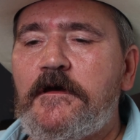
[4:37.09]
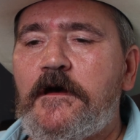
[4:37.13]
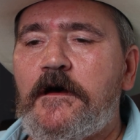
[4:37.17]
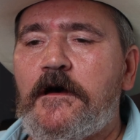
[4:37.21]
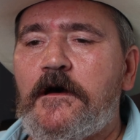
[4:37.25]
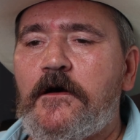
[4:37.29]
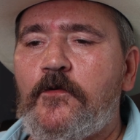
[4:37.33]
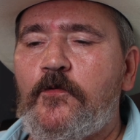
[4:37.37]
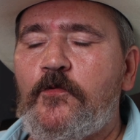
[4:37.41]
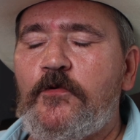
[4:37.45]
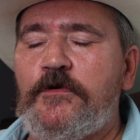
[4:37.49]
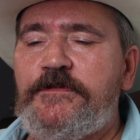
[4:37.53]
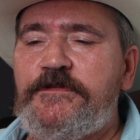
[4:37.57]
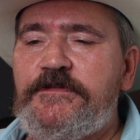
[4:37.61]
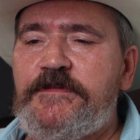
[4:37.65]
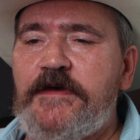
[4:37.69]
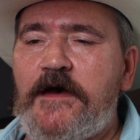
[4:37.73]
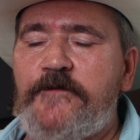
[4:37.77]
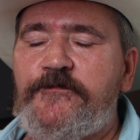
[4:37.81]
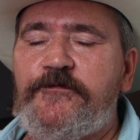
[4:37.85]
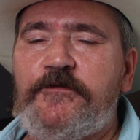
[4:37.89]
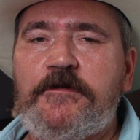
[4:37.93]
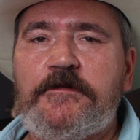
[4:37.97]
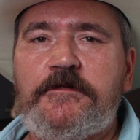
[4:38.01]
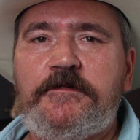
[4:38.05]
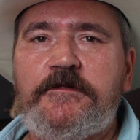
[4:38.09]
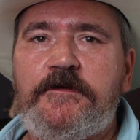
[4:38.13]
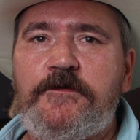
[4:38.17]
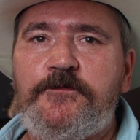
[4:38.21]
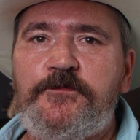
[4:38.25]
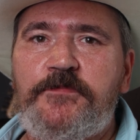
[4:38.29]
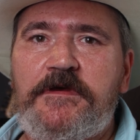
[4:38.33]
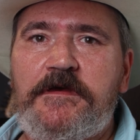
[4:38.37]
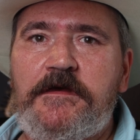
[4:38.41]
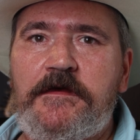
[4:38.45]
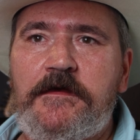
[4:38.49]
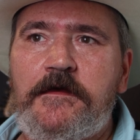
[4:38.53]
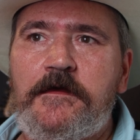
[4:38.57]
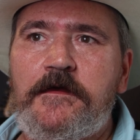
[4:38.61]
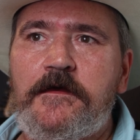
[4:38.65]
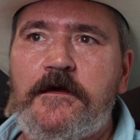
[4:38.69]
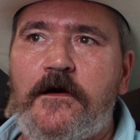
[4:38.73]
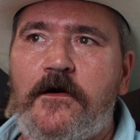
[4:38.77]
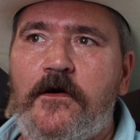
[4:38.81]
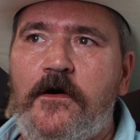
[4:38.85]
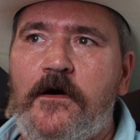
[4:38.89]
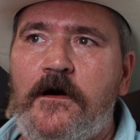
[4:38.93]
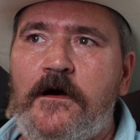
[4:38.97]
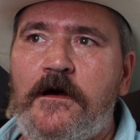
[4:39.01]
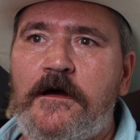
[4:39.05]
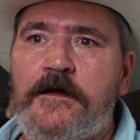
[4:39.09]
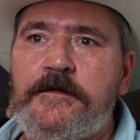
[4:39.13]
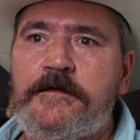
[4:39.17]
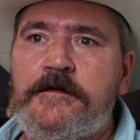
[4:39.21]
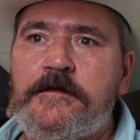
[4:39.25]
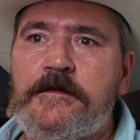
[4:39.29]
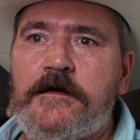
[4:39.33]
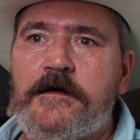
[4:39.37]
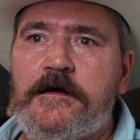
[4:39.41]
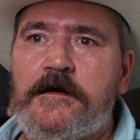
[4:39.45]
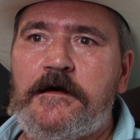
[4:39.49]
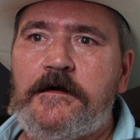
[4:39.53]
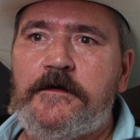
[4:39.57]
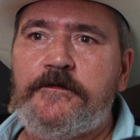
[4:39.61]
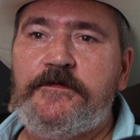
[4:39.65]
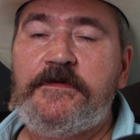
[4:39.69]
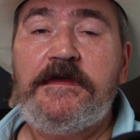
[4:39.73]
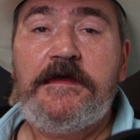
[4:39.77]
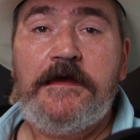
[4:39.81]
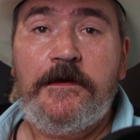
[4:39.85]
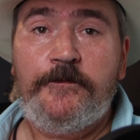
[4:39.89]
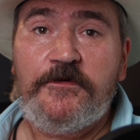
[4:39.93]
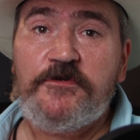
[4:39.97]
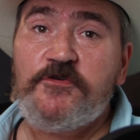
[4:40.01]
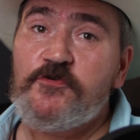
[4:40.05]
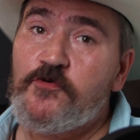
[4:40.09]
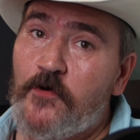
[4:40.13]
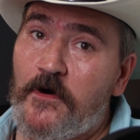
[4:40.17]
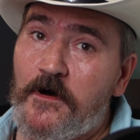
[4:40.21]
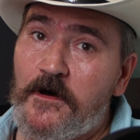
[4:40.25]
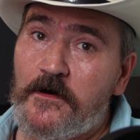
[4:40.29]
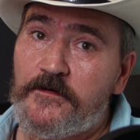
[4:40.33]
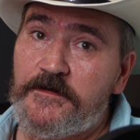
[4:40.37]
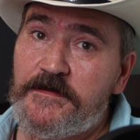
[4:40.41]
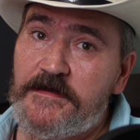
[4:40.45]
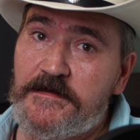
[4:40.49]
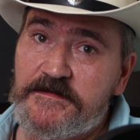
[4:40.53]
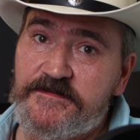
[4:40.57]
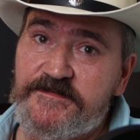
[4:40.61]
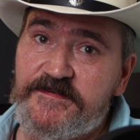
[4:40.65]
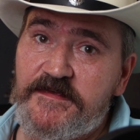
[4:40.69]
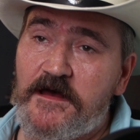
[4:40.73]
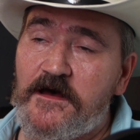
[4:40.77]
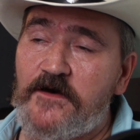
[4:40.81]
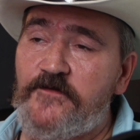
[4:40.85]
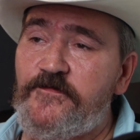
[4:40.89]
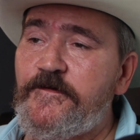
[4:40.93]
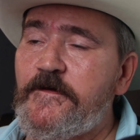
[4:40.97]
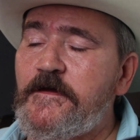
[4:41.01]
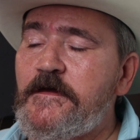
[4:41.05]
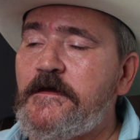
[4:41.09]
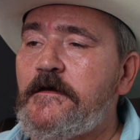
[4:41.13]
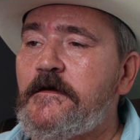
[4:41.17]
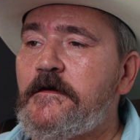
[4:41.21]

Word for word: uh, would definitely be on uh, the image quality itself,